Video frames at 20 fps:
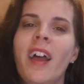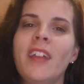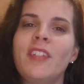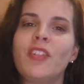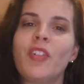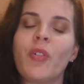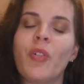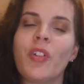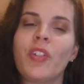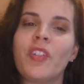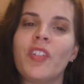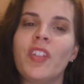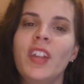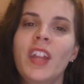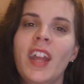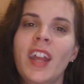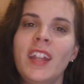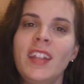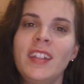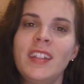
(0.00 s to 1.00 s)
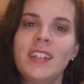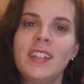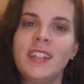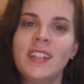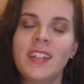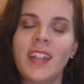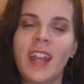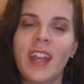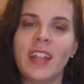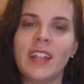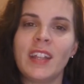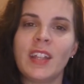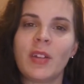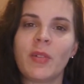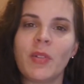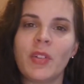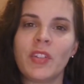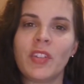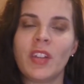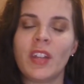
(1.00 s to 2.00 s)
Towards the end of the day, there
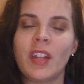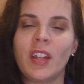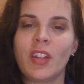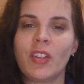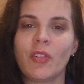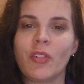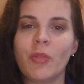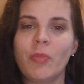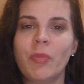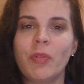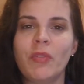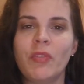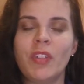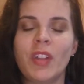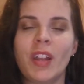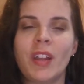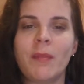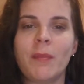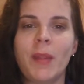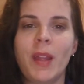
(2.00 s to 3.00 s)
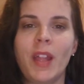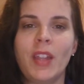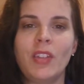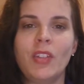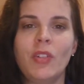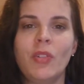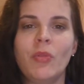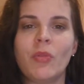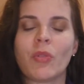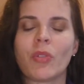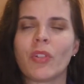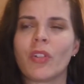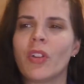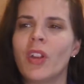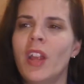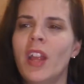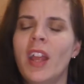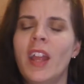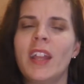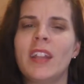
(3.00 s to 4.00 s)
was a group of young men who were
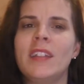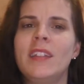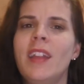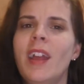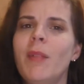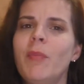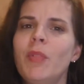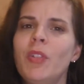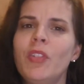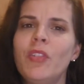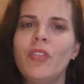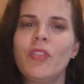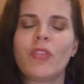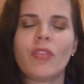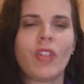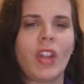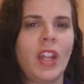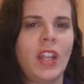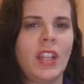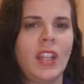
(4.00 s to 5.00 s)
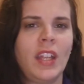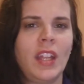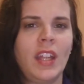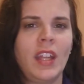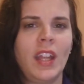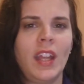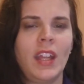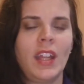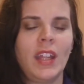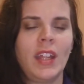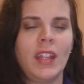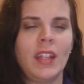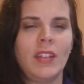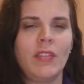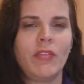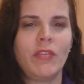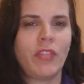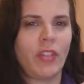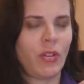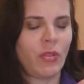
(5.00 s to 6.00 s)
demonstrating a
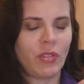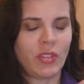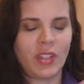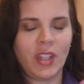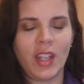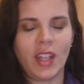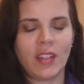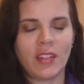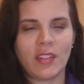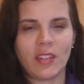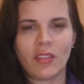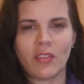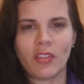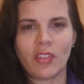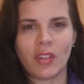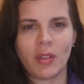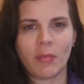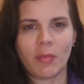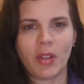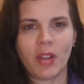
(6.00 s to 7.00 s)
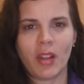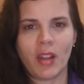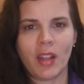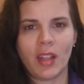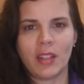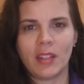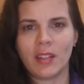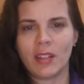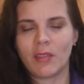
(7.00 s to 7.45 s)
folk dance of some kind.